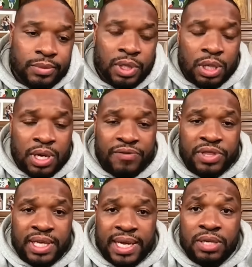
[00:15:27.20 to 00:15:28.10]
you know,
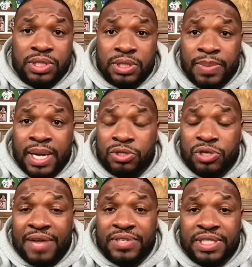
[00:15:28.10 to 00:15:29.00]
everything else is about
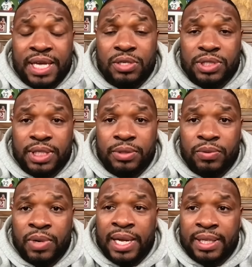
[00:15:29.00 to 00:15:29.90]
Travis Kelce,
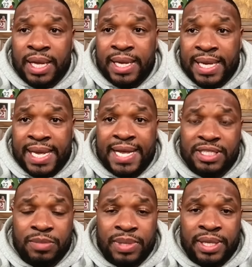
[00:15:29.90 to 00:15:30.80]
right? Like, he
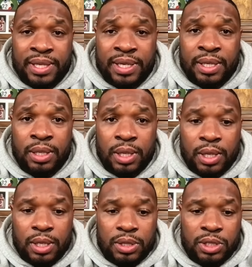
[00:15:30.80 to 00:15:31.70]
has to be the
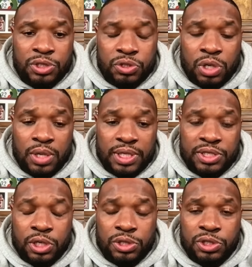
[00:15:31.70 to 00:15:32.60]
the straw that
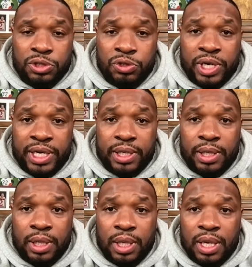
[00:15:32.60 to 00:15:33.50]
stirs the
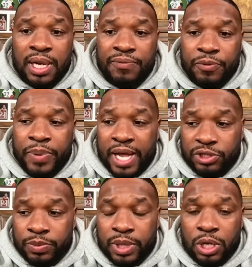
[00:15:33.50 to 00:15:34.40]
drink uh, for
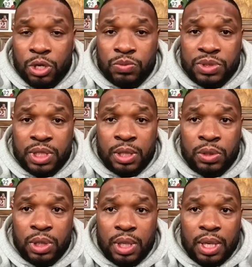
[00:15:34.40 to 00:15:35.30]
Patrick Mahomes.
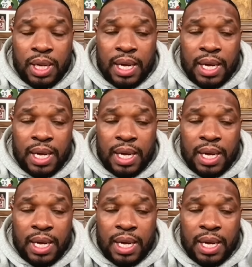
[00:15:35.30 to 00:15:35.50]
So